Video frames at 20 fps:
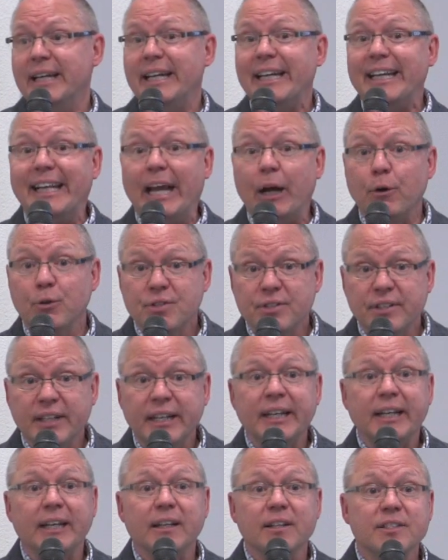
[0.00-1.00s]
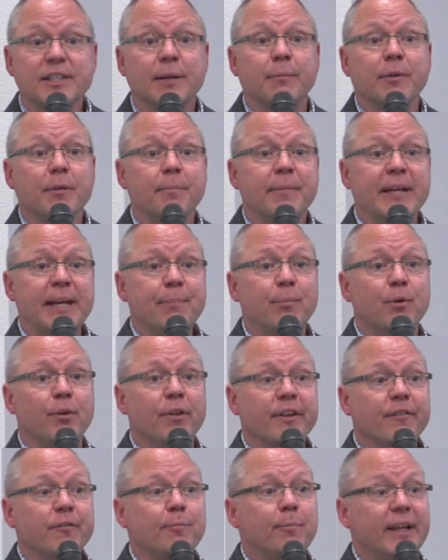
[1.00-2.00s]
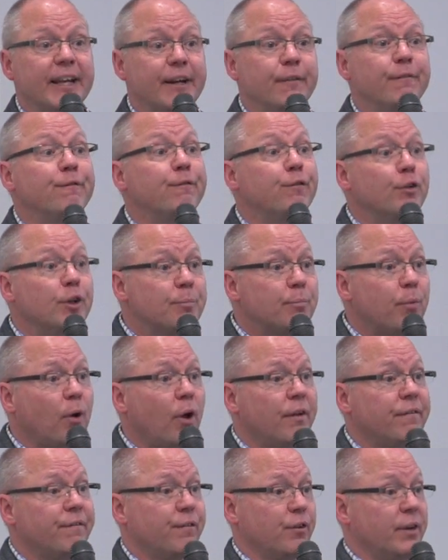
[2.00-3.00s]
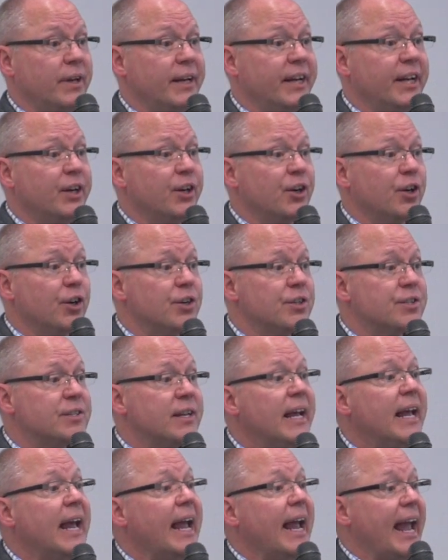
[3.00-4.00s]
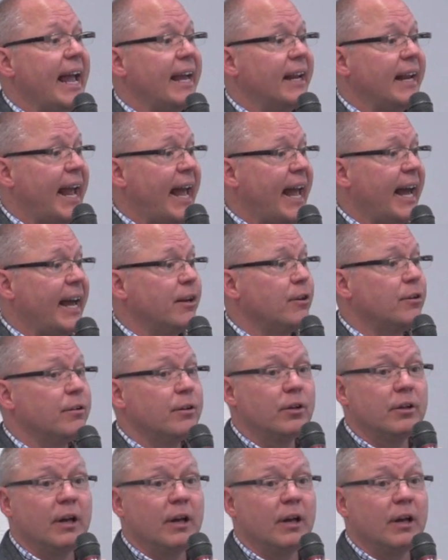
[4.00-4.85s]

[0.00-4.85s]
and now seeing some of the people that have played football for years and had